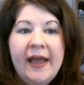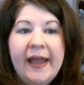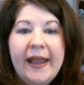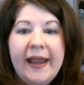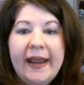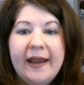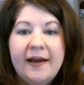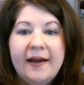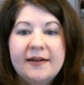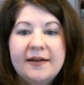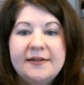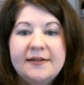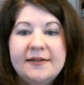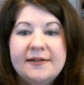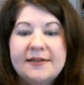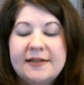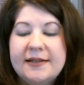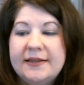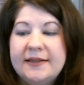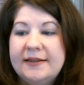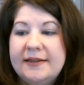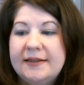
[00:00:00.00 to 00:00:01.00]
and
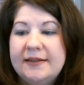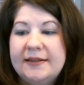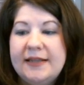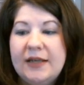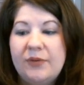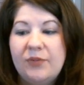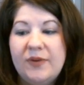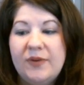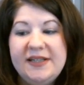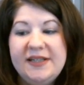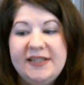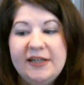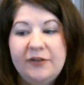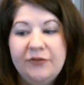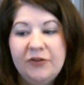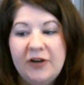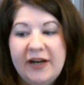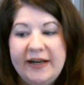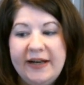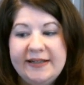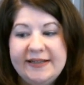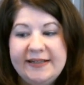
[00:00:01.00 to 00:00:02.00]
they retail
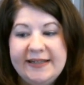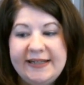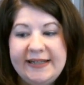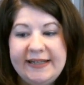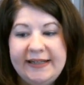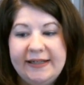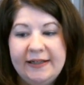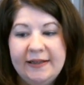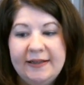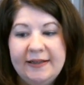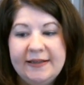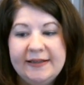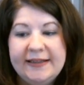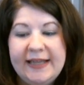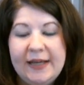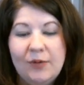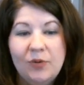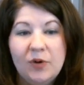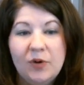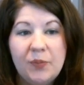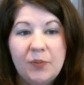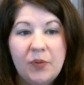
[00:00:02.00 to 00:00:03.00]
for eighteen dollars. They
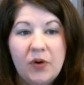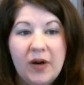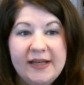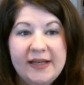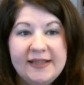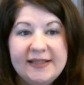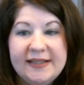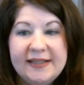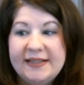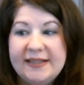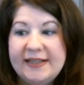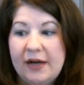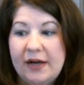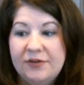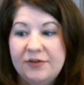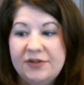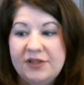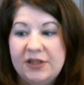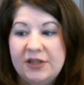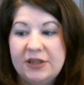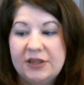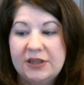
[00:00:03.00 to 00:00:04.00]
were priced down
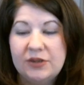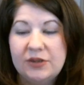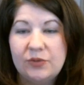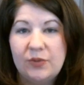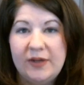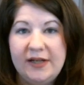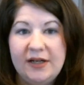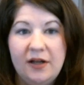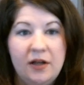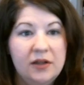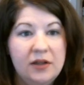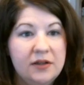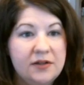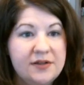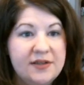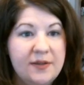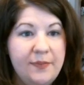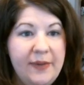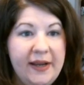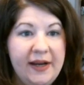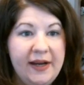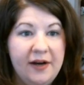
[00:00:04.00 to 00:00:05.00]
to three dollars
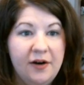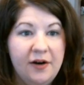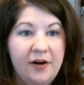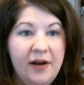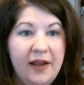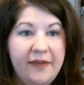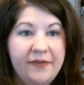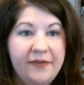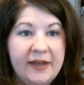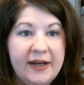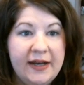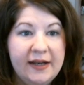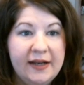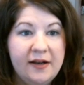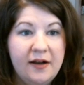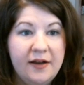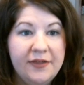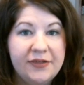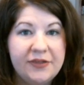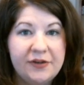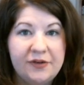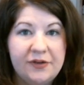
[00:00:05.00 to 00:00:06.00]
a pair, and then I
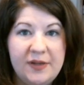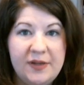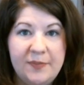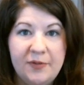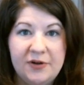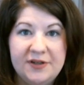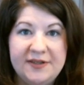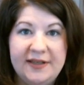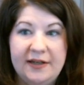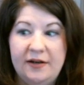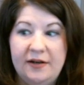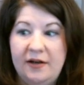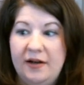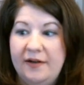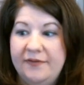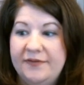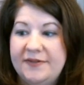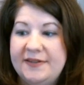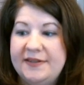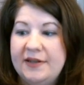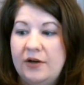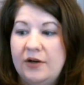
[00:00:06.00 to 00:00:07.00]
got thirty percent
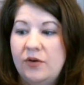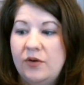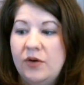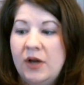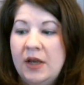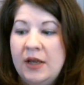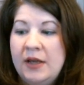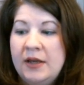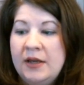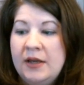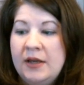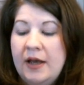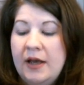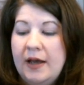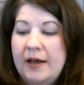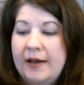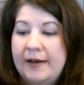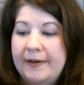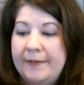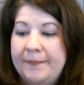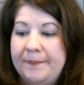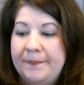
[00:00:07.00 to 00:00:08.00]
off. So
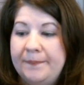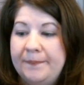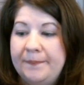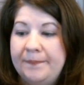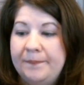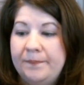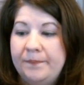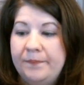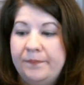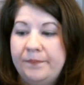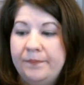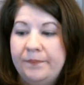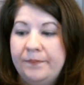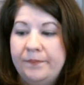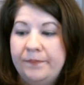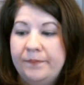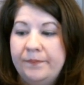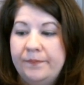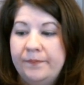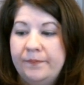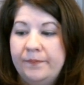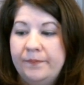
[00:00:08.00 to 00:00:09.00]
um,
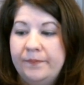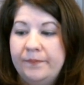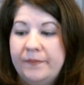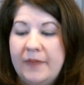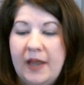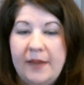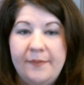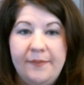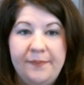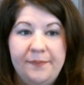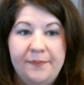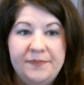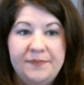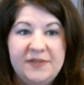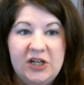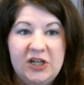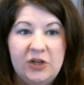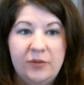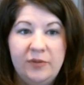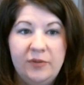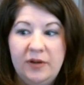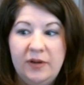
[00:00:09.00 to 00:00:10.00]
I'm
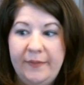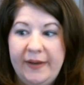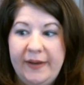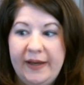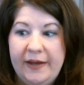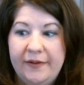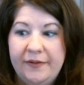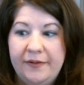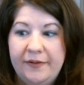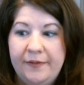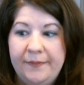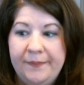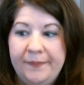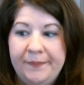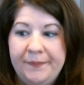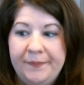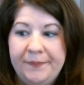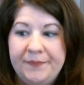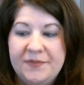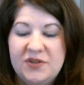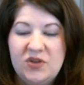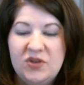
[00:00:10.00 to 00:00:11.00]
terrible at math.
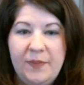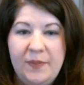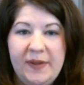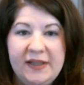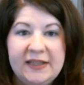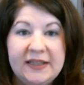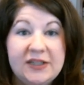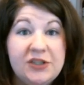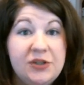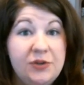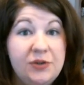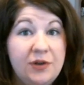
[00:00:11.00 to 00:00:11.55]
So I paid like two